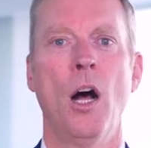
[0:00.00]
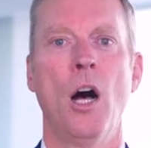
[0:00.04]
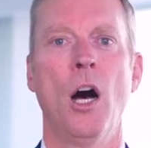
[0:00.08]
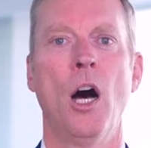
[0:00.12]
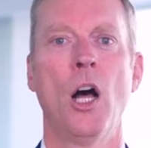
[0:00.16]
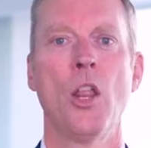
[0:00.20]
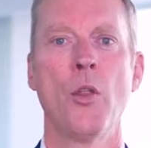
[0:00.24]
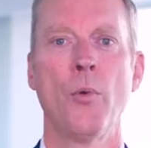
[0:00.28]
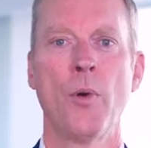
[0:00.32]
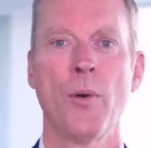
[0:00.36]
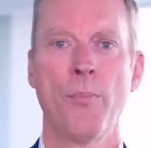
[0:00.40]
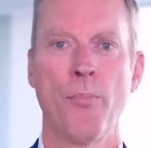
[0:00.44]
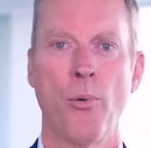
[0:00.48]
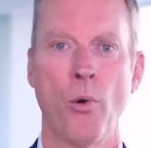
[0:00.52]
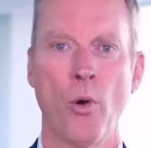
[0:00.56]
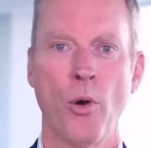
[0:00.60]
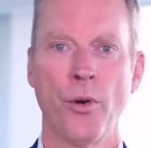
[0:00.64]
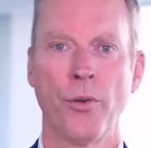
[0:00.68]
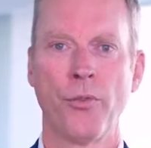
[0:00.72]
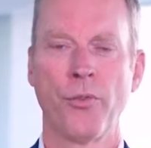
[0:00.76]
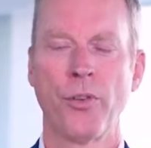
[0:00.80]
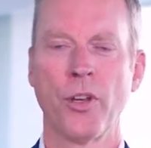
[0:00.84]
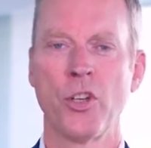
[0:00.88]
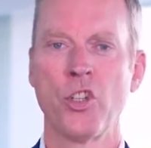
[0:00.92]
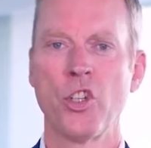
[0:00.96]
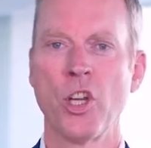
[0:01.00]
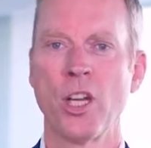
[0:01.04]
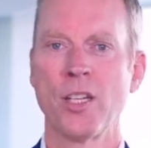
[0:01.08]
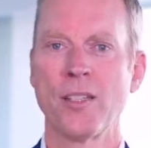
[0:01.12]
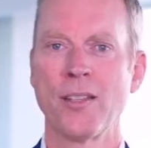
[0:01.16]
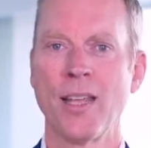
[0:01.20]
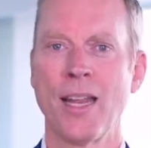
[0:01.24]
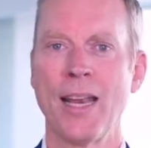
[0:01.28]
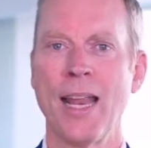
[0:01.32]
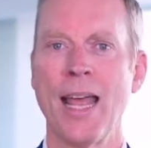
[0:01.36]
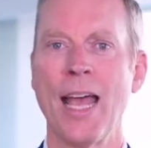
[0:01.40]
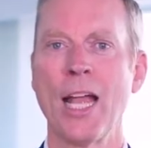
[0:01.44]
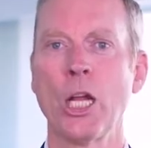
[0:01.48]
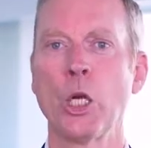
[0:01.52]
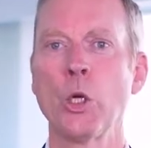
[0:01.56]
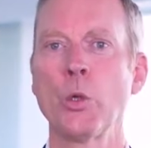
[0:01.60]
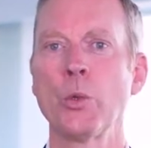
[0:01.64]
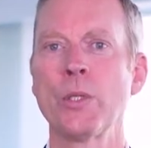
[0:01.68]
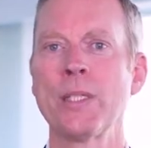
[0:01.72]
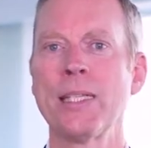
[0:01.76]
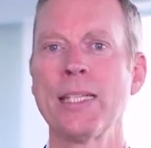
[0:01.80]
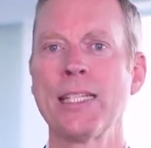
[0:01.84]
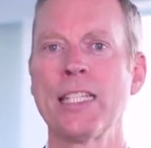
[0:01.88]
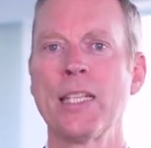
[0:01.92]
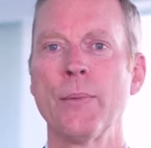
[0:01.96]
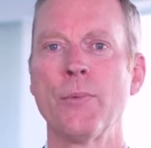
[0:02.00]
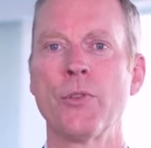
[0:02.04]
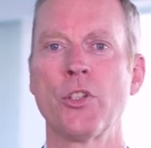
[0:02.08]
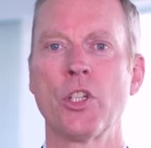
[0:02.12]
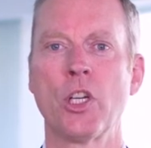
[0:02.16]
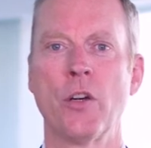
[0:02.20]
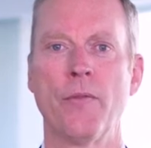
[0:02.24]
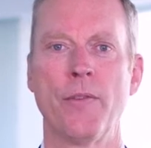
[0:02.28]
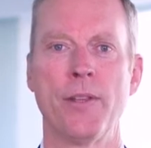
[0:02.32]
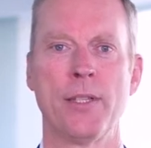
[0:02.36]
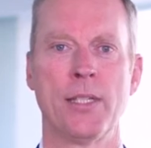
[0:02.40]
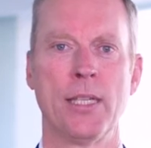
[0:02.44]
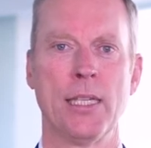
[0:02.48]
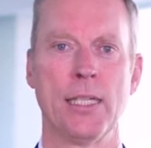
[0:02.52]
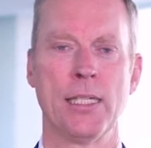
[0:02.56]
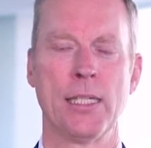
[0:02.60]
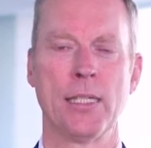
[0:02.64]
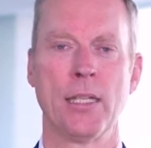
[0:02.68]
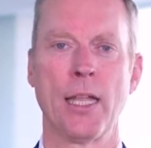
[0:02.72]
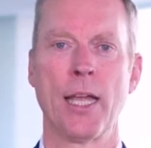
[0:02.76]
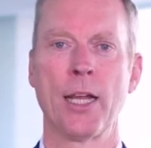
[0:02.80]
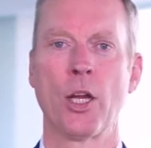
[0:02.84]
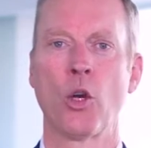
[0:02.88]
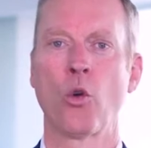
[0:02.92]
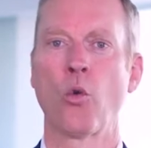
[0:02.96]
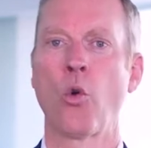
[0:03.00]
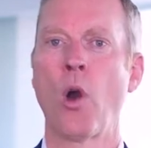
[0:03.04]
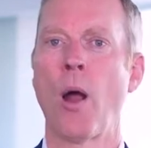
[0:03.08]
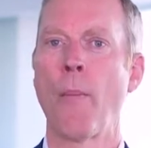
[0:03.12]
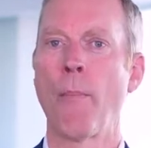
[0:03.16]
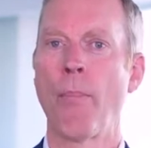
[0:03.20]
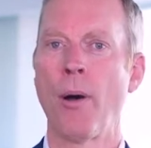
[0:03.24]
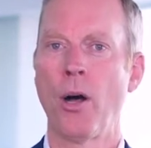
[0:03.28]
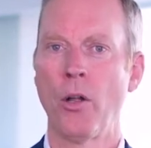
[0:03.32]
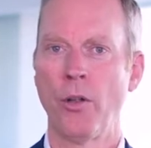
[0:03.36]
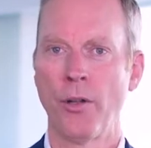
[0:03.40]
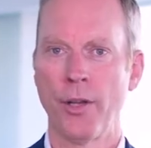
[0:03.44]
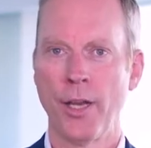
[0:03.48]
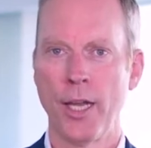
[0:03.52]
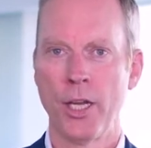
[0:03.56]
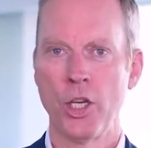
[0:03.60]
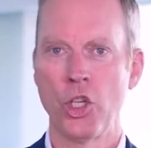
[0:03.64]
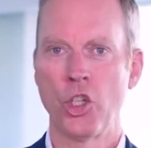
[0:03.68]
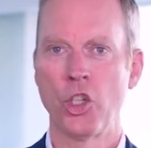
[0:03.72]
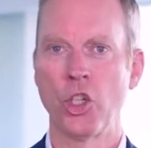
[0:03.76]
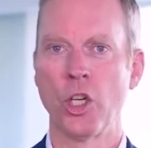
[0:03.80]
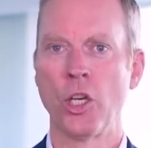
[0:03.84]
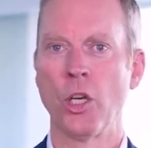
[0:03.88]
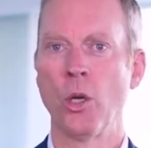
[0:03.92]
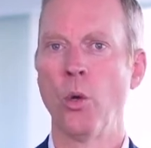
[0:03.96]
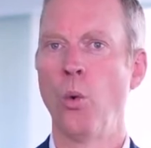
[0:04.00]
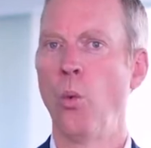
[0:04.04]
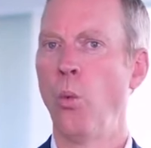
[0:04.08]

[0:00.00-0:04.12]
Other reports suggest that ecosystem services like crop pollination,